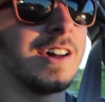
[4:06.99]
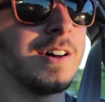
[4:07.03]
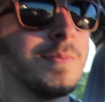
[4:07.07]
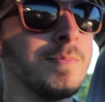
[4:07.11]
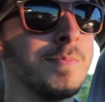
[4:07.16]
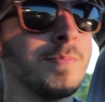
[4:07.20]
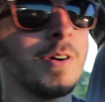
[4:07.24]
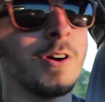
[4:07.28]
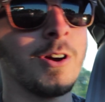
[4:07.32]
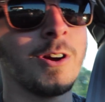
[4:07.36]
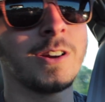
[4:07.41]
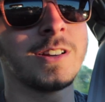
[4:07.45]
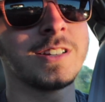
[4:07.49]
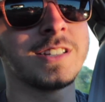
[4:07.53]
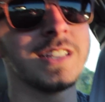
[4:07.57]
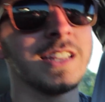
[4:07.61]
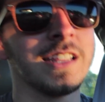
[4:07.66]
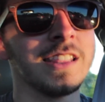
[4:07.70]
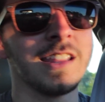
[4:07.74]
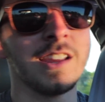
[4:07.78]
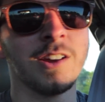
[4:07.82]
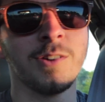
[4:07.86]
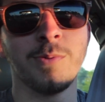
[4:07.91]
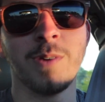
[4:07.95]
Mark's
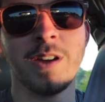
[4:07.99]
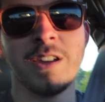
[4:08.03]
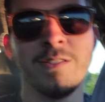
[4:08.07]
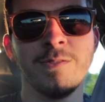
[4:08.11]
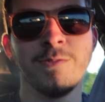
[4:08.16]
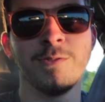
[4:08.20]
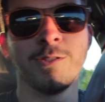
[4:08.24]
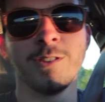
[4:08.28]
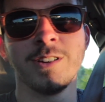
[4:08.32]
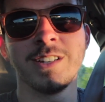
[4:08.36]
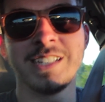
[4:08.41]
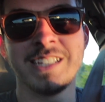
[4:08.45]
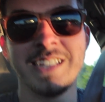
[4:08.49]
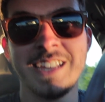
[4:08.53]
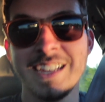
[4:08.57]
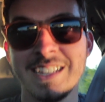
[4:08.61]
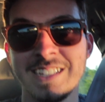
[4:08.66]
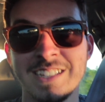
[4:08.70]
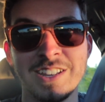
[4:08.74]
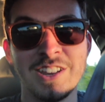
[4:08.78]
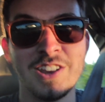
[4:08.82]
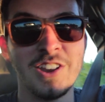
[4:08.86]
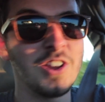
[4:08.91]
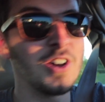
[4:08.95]
sitting there waiting for us. He
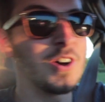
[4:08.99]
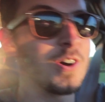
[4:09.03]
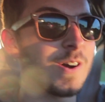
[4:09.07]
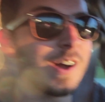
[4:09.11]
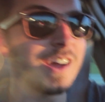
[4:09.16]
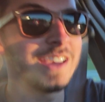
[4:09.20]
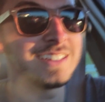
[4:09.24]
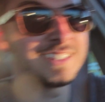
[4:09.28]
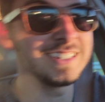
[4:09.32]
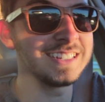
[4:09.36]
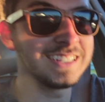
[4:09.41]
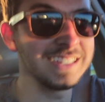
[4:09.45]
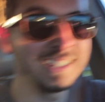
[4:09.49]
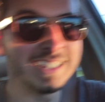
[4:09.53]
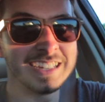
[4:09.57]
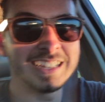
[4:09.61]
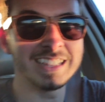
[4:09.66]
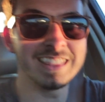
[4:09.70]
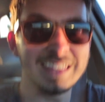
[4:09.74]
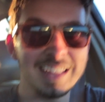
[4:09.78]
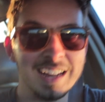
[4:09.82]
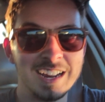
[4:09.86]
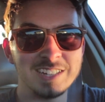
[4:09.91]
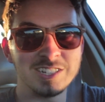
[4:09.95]
has no
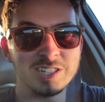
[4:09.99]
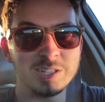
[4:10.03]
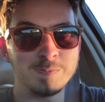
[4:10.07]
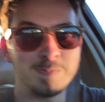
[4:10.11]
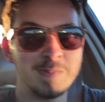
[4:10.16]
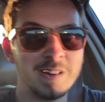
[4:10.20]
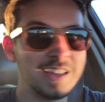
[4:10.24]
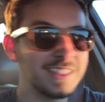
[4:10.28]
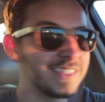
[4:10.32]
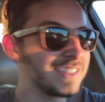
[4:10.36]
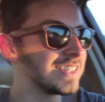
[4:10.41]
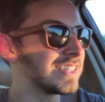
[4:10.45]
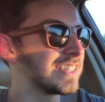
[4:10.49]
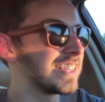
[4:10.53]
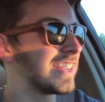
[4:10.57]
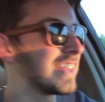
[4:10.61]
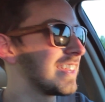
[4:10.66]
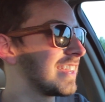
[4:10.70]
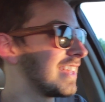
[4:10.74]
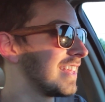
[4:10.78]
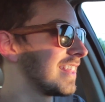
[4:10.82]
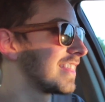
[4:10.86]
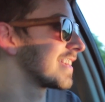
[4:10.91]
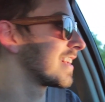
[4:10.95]
idea that I just bought this
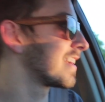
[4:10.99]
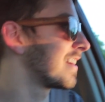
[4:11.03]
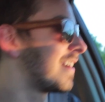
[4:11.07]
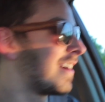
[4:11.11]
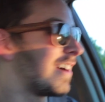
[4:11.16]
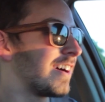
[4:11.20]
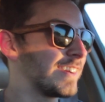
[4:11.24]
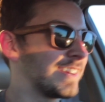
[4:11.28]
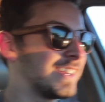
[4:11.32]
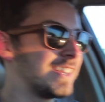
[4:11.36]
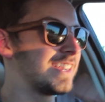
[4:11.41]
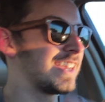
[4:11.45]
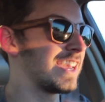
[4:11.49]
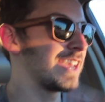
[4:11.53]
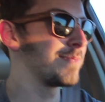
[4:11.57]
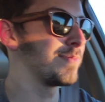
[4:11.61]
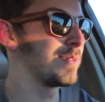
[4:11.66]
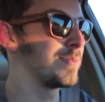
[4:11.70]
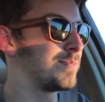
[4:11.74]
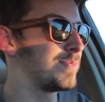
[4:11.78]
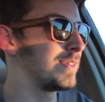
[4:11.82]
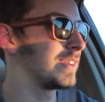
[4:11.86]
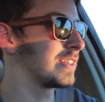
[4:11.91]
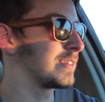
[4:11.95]
thing. He thought Augie came
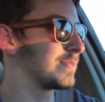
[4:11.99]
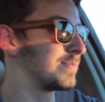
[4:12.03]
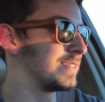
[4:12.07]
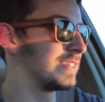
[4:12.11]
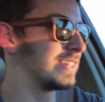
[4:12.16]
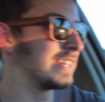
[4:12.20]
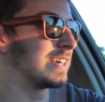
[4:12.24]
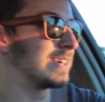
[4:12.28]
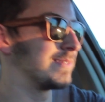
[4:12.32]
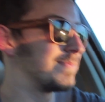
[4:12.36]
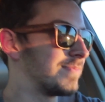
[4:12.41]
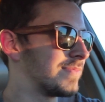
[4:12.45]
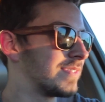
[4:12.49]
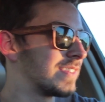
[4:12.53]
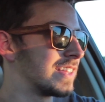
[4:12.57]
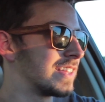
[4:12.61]
and picked me up.